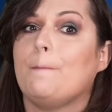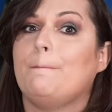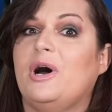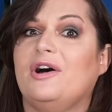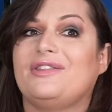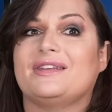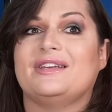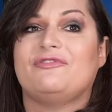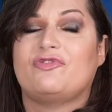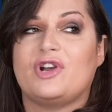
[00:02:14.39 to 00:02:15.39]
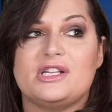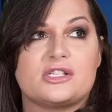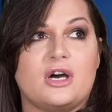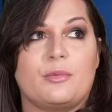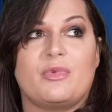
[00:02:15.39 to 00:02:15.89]
but
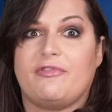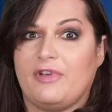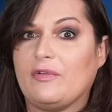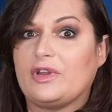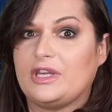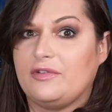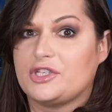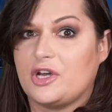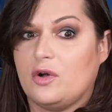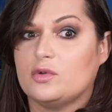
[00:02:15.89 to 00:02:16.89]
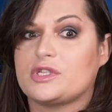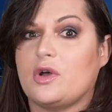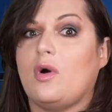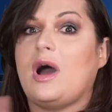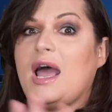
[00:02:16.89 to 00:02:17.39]
Friends are my favorite TV show,
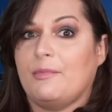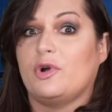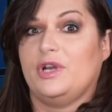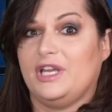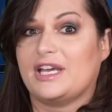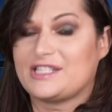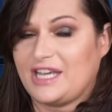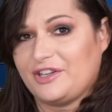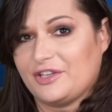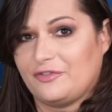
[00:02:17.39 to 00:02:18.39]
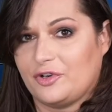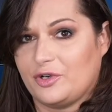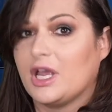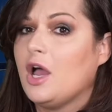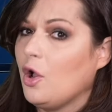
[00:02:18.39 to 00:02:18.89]
so I'm already excited for
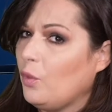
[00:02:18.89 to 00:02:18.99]
it.